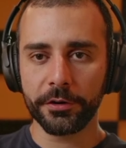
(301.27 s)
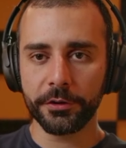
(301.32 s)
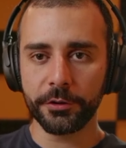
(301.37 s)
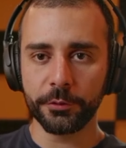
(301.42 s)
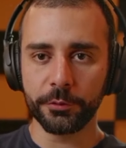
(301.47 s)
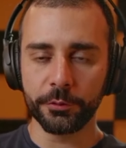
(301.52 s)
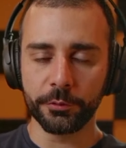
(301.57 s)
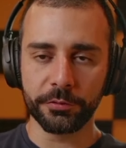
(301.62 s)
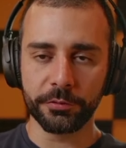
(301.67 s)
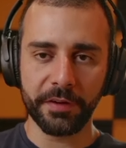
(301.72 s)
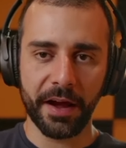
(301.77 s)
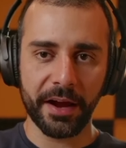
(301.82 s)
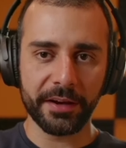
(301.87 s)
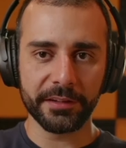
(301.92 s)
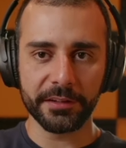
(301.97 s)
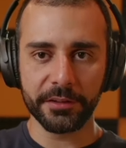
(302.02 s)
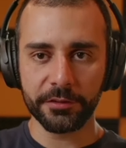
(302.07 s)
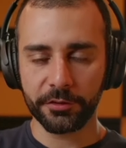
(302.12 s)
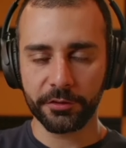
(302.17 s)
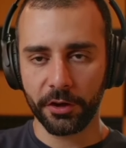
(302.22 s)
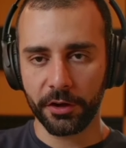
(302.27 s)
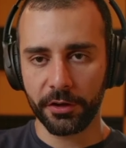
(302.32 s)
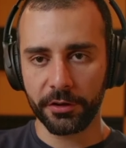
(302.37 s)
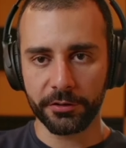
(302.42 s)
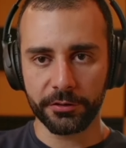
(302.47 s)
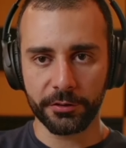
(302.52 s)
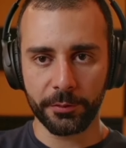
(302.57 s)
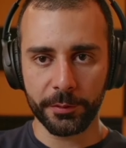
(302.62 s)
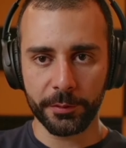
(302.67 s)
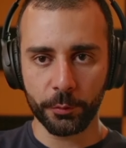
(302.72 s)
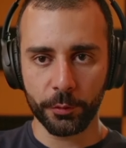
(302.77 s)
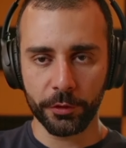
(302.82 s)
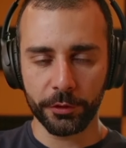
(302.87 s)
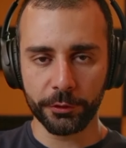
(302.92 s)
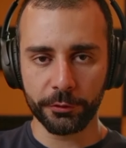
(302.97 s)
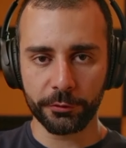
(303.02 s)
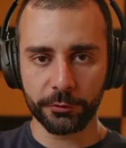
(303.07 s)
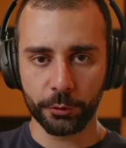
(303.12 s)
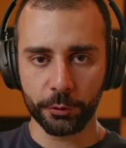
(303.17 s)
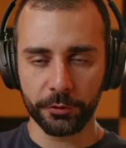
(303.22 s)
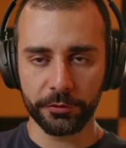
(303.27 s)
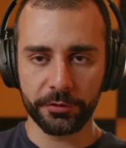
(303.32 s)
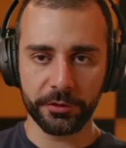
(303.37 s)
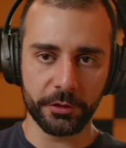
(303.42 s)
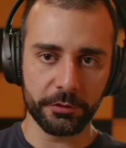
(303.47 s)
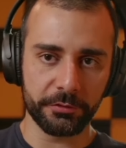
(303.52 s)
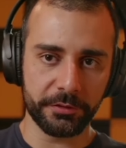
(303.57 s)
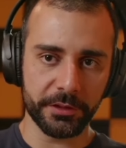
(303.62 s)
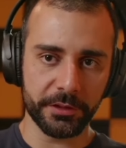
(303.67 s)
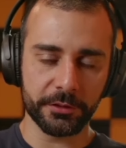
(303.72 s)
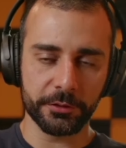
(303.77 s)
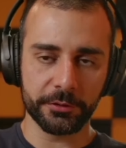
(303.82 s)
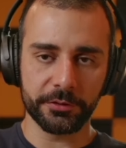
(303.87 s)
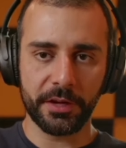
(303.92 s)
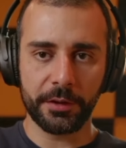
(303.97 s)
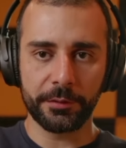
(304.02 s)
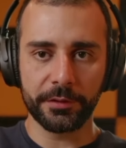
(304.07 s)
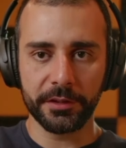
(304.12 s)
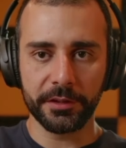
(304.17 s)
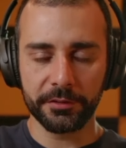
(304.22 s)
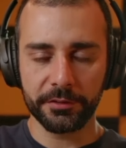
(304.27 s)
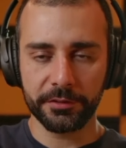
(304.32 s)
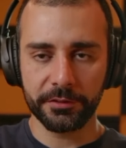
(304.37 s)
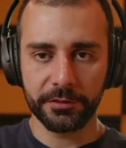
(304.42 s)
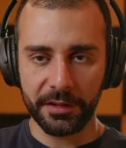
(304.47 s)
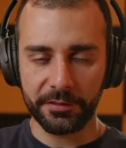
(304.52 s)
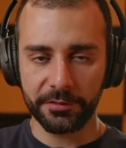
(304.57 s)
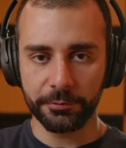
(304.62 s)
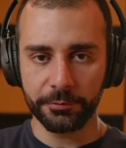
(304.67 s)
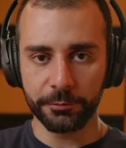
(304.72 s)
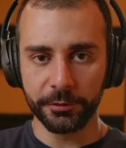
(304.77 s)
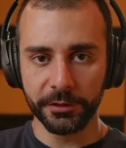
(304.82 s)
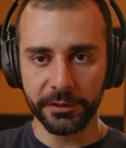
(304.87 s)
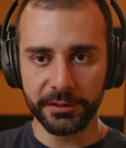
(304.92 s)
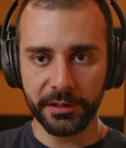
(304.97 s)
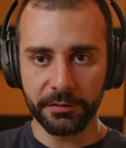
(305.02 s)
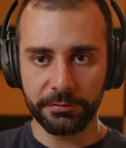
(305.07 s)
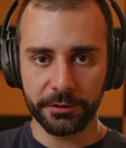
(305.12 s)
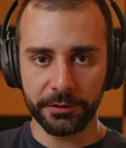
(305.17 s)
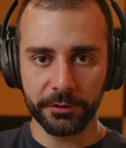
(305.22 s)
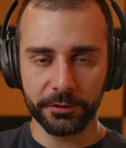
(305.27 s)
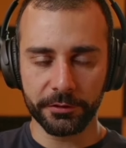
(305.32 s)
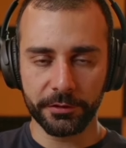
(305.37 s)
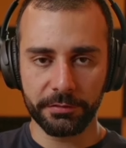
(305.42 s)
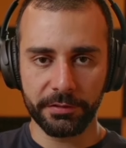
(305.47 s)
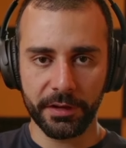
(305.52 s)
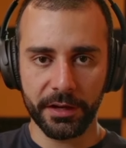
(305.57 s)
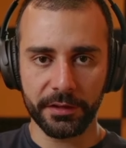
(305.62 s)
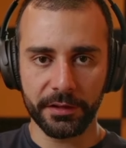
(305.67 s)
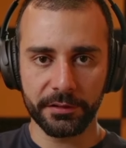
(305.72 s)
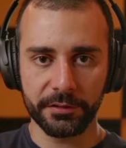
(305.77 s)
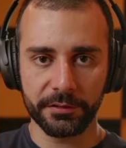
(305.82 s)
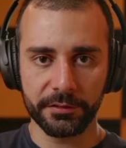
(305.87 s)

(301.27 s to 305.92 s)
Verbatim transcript: are you finding these cars? I mean, where are you sourcing your vehicles nowadays? That's really difficult to find.